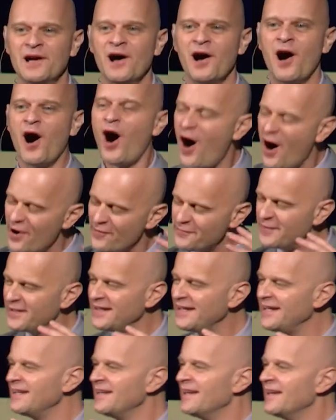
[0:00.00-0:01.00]
often
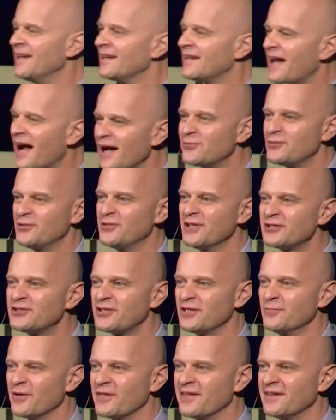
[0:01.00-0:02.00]
in contradiction
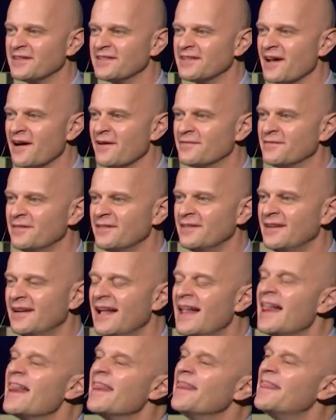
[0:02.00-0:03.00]
with itself,
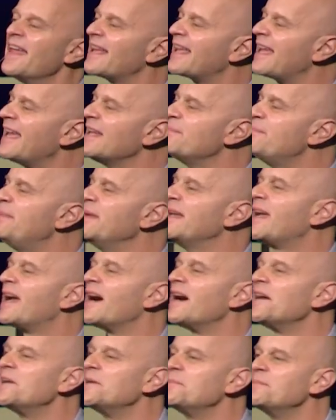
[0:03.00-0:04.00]
that can
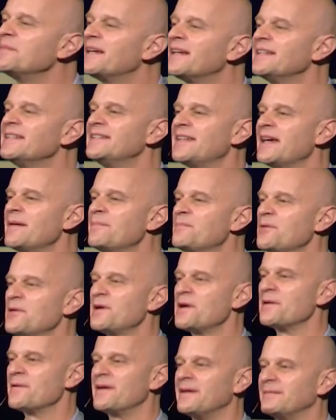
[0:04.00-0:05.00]
become
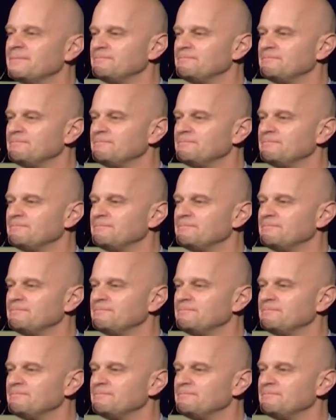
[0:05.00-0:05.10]
contemporary,